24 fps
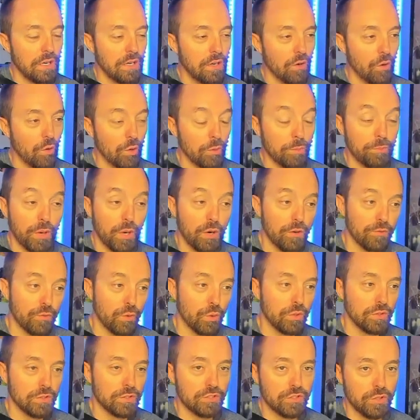or part
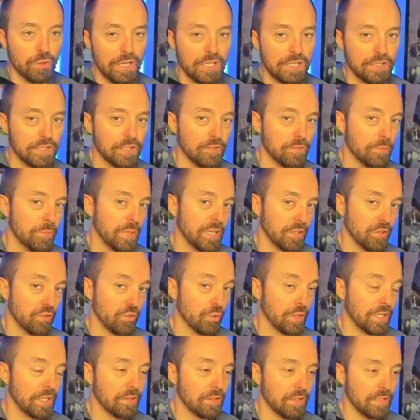four of the show, hasn't even been
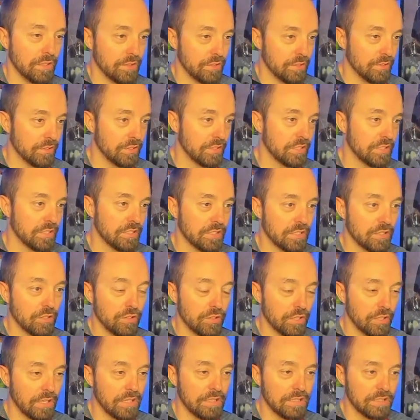greenlit. They're,
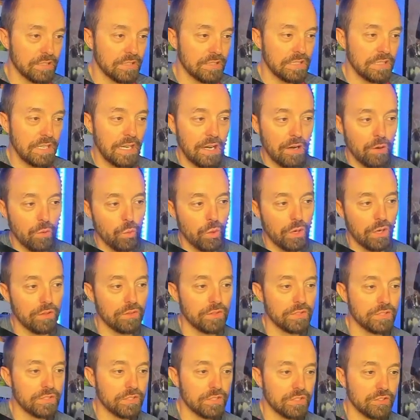they're going to see how well
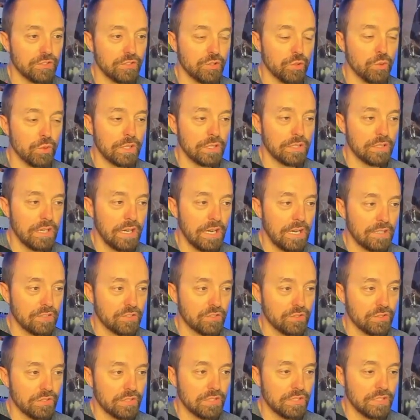this is doing to
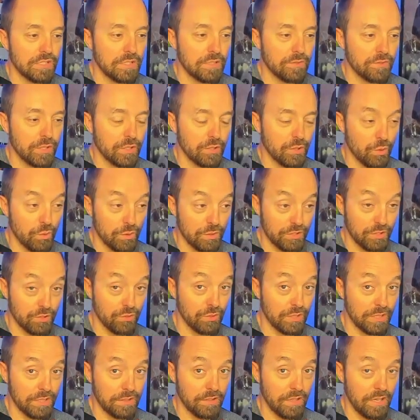actually see if they're going to
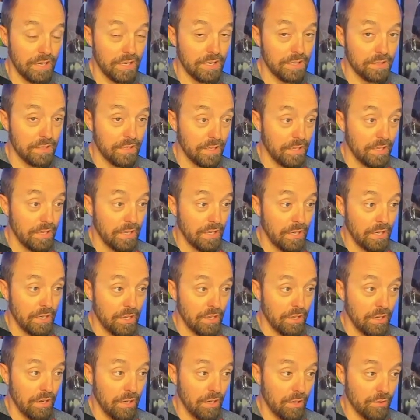greenlight
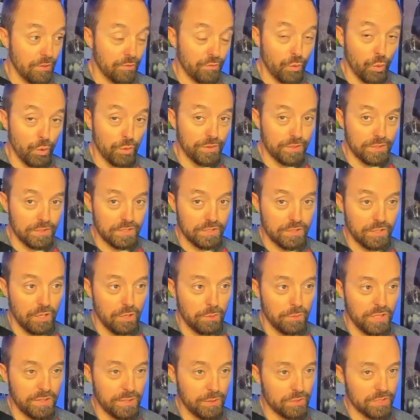uh, the fourth
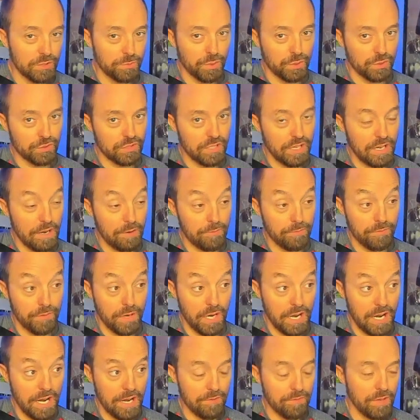installment. They were supposed to have
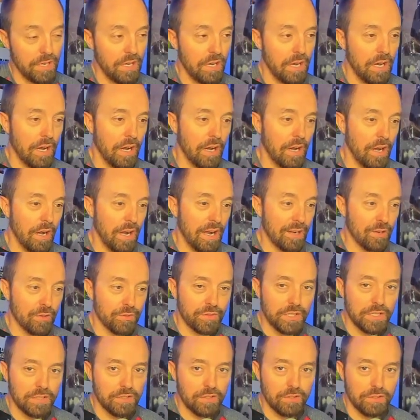five. Uh, I don't
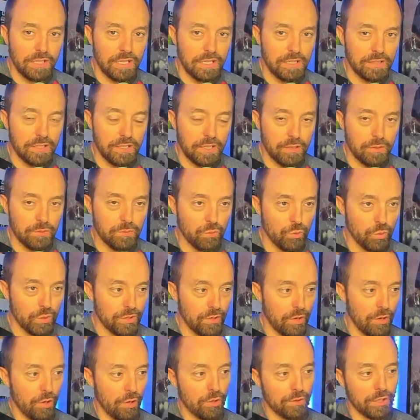think they'll get there with
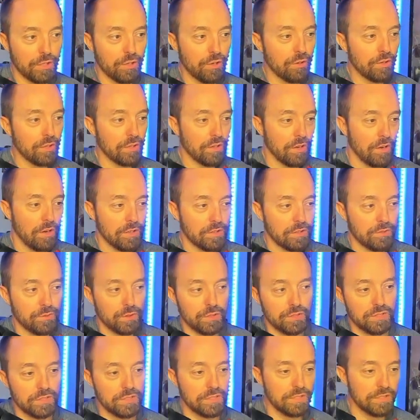all the current
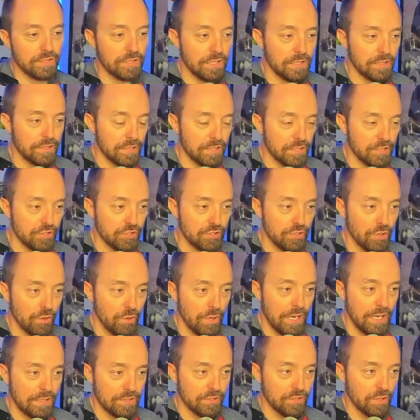controversies that this show
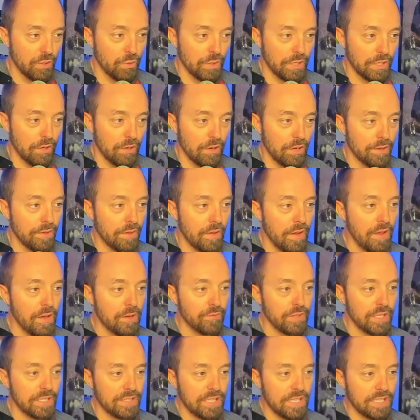has going on.
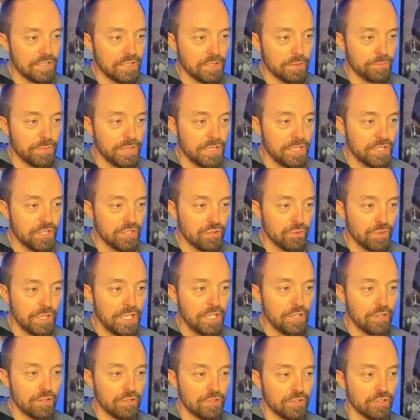Fantastic Beasts
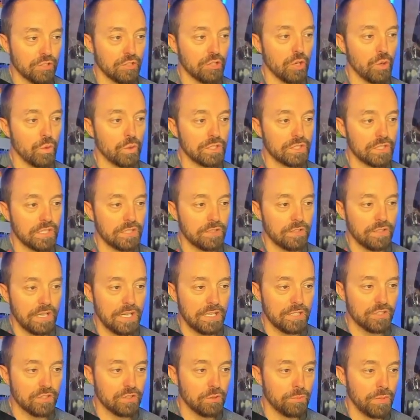3 earns lowest
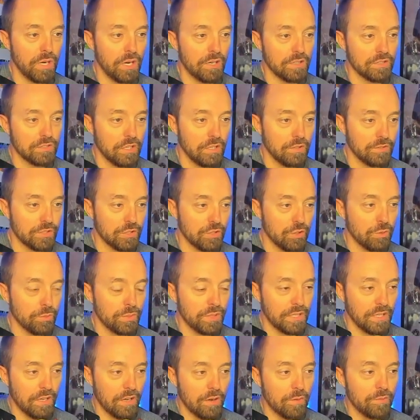international box office
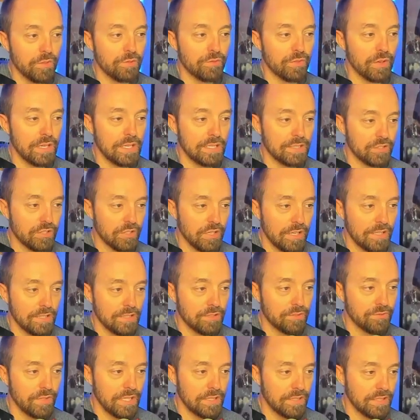opening of the franchise.
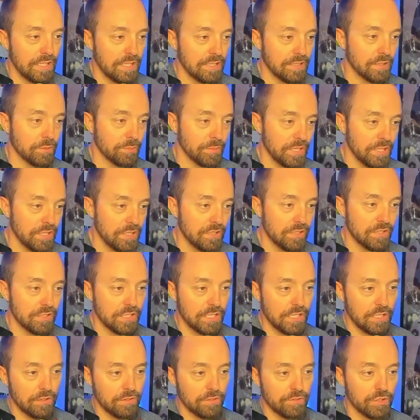Fantastic Beasts, The
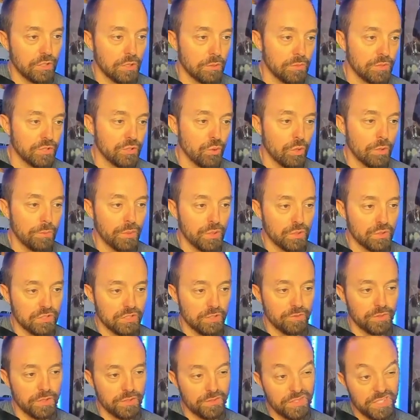Secret of Dumbledore posts
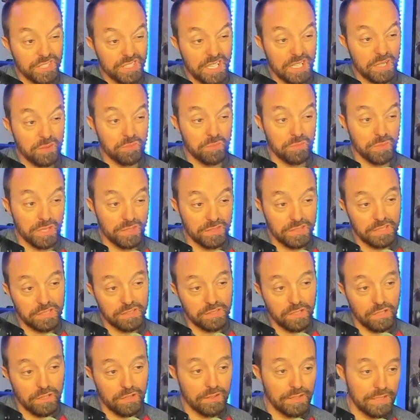a $58 million
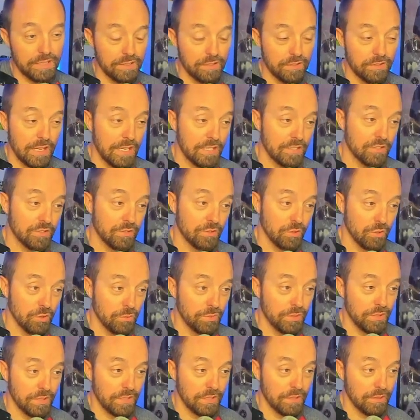international
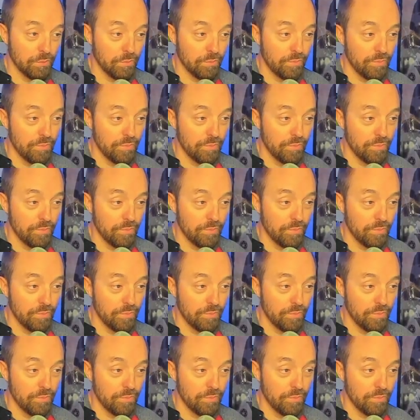opening